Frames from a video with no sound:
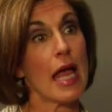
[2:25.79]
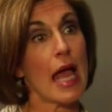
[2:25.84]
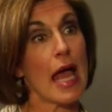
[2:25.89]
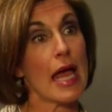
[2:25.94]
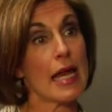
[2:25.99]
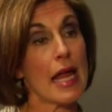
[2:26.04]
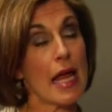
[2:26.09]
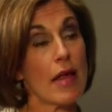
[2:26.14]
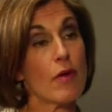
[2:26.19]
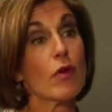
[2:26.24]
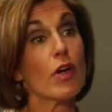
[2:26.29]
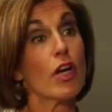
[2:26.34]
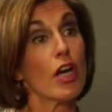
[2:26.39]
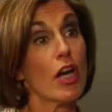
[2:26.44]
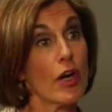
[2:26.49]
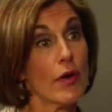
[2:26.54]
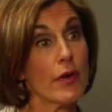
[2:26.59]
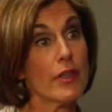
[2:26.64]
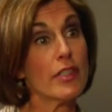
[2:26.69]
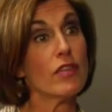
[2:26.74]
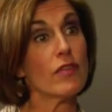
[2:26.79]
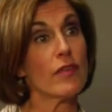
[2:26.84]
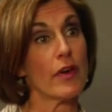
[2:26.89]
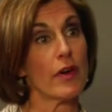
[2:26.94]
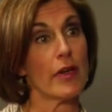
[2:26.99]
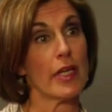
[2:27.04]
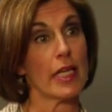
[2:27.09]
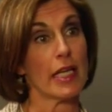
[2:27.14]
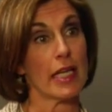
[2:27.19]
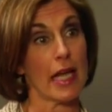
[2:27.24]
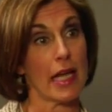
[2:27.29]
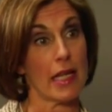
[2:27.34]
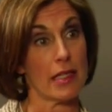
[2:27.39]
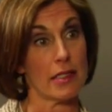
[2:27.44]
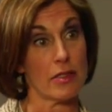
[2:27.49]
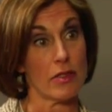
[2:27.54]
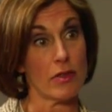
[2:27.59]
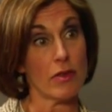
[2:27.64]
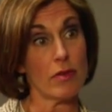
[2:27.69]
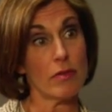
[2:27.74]
had had recurrent ovarian
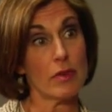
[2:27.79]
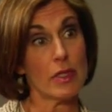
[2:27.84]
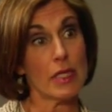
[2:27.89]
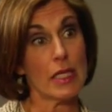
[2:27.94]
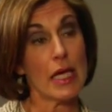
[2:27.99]
cancer,